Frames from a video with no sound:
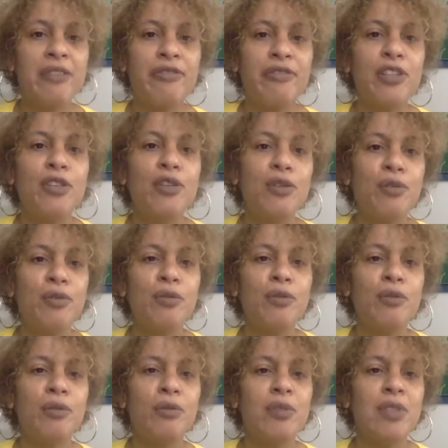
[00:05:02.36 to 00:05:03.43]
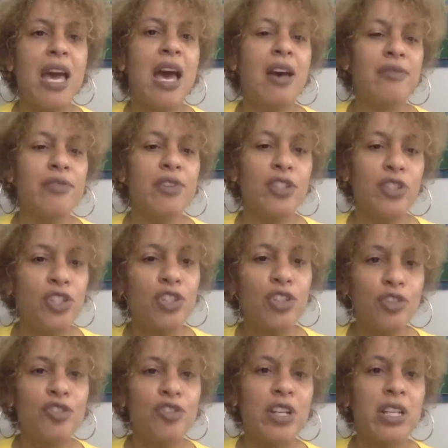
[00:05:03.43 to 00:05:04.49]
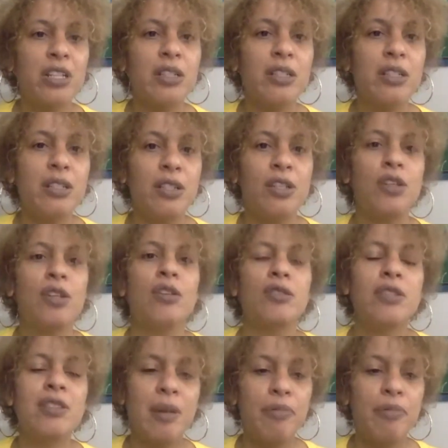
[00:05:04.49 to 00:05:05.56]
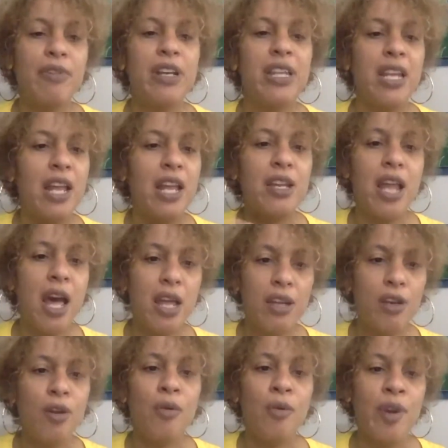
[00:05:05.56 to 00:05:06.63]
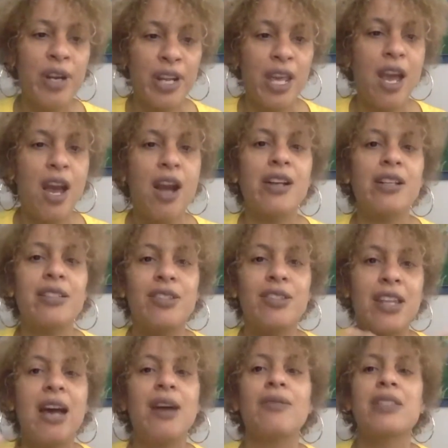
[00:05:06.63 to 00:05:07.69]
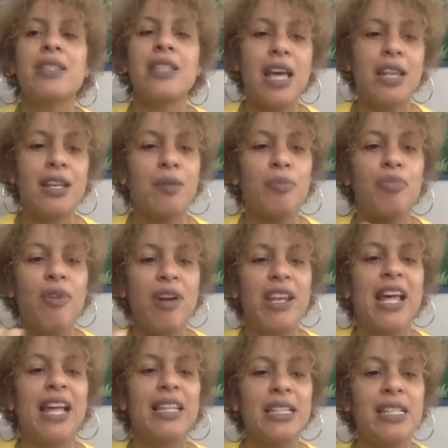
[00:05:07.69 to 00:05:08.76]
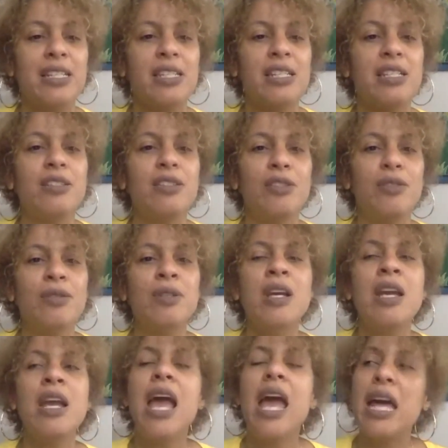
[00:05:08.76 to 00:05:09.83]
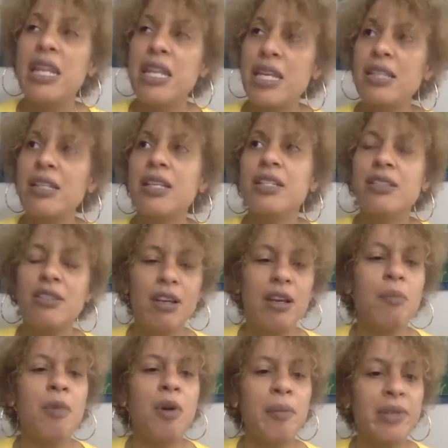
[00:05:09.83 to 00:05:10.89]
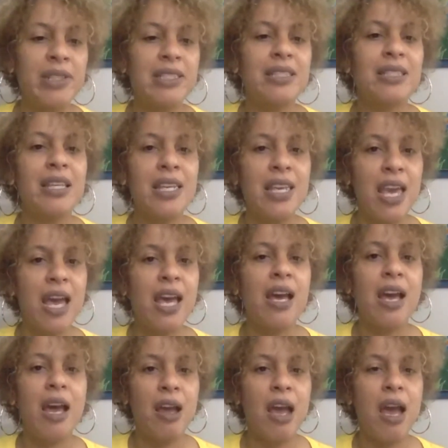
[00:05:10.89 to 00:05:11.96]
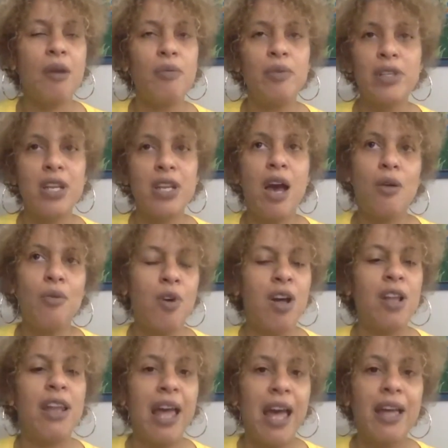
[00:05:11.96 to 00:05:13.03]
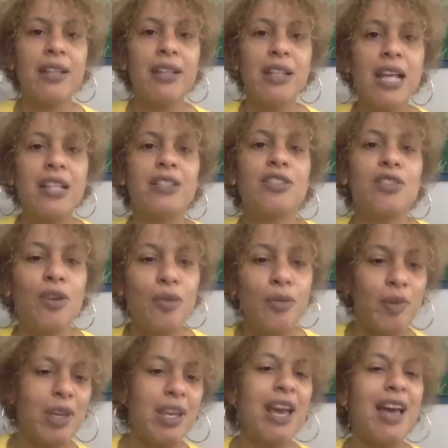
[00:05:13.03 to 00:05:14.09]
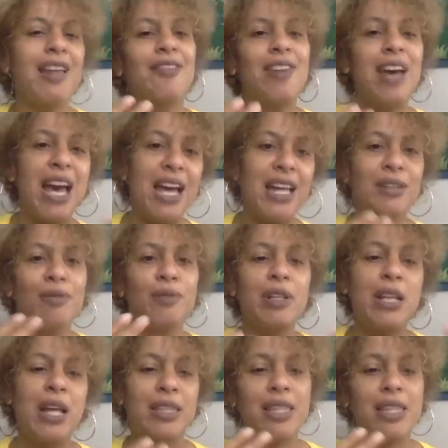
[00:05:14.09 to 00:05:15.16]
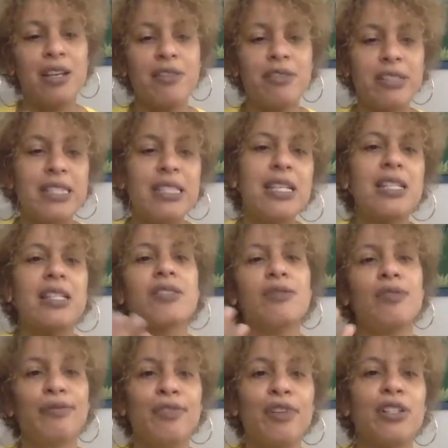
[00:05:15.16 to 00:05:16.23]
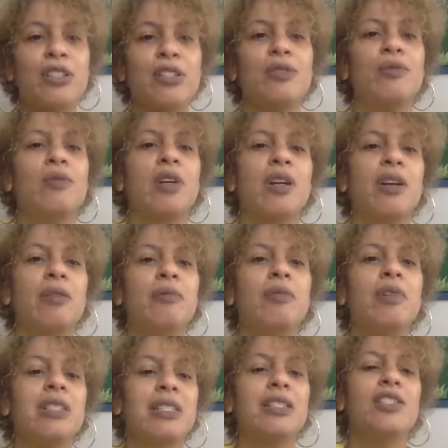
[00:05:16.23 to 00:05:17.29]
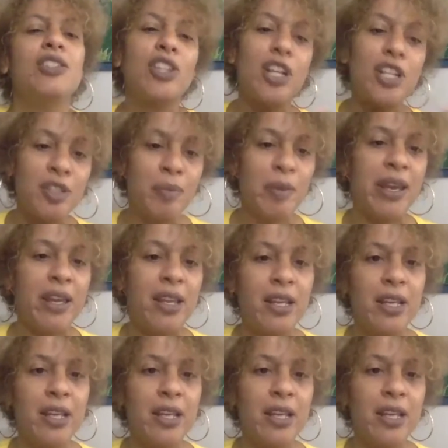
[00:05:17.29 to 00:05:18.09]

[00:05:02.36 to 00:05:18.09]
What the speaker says: for you to have your children, separated and not know where they are? And so that was kind of the point I leaned into. And he took a moment to say, yeah, I would not want that. And so we kind of had what I think Christine is referring to, where it wasn't judgment